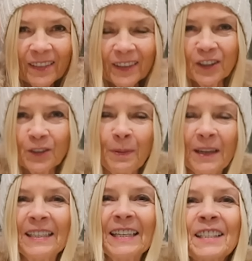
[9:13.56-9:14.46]
that has
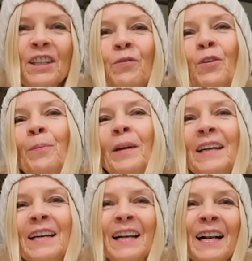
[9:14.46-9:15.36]
been knitted for
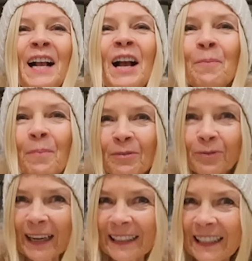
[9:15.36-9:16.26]
me by
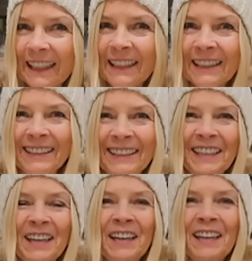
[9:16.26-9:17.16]
Frankie.
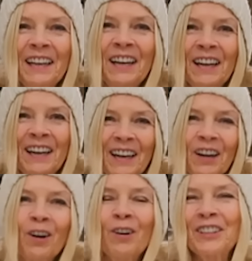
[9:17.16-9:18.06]

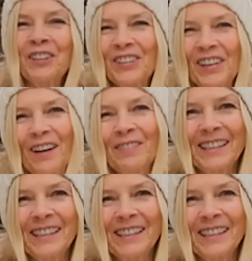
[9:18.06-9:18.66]
Oh, I just love